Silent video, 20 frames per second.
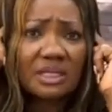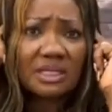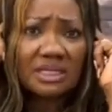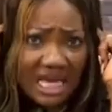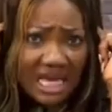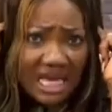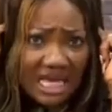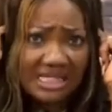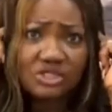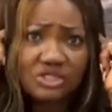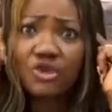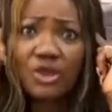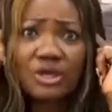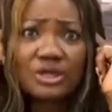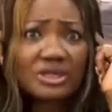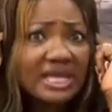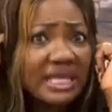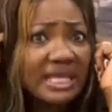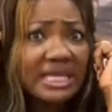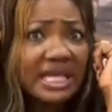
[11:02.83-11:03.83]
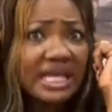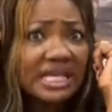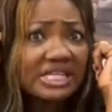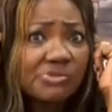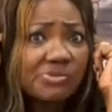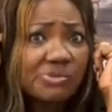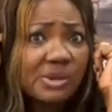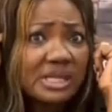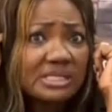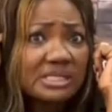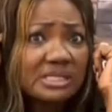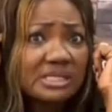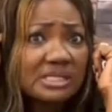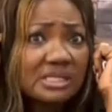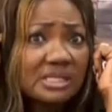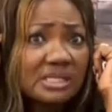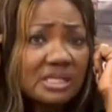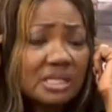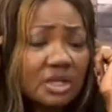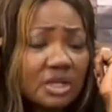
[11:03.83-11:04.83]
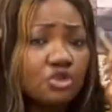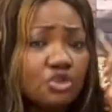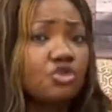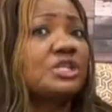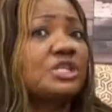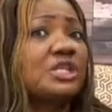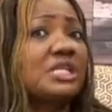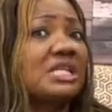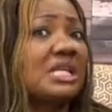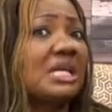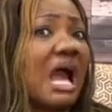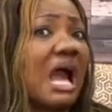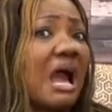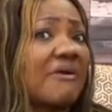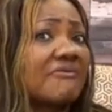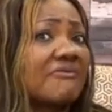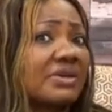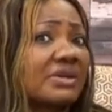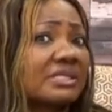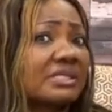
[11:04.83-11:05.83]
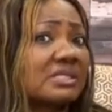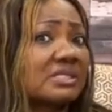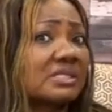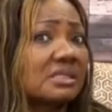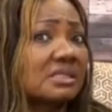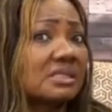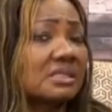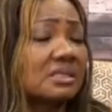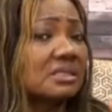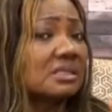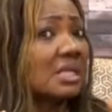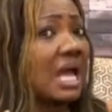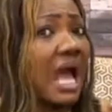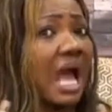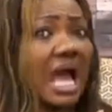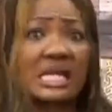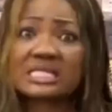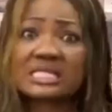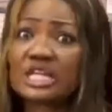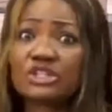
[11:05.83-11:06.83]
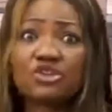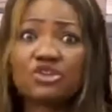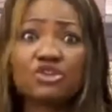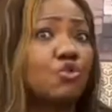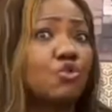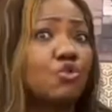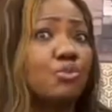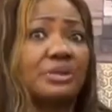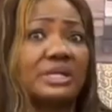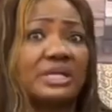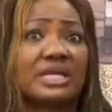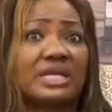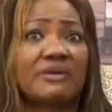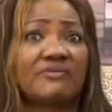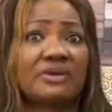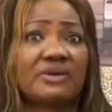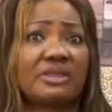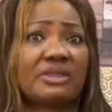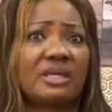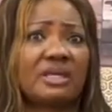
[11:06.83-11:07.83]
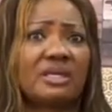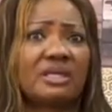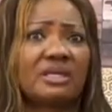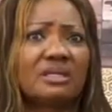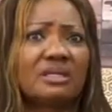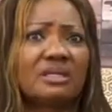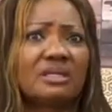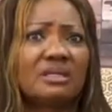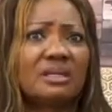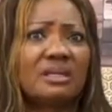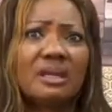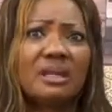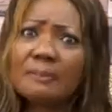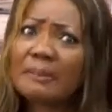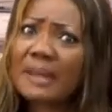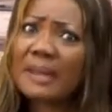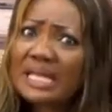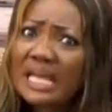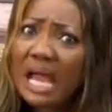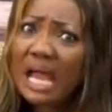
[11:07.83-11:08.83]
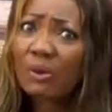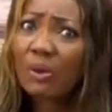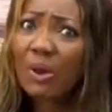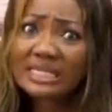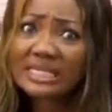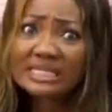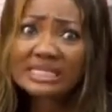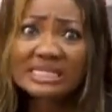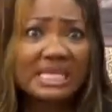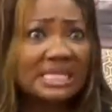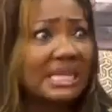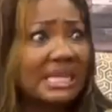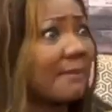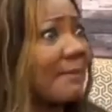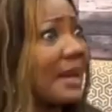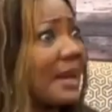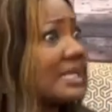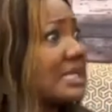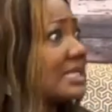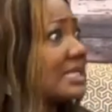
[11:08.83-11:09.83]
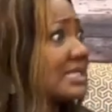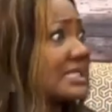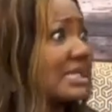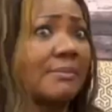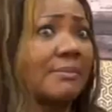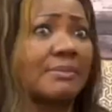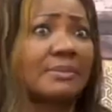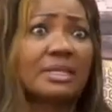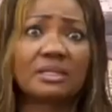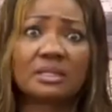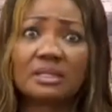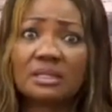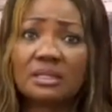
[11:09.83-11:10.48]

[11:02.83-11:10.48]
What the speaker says: Yes, during the engagement, you didn't have it. I said you could bring everything. But now I see the money is coming.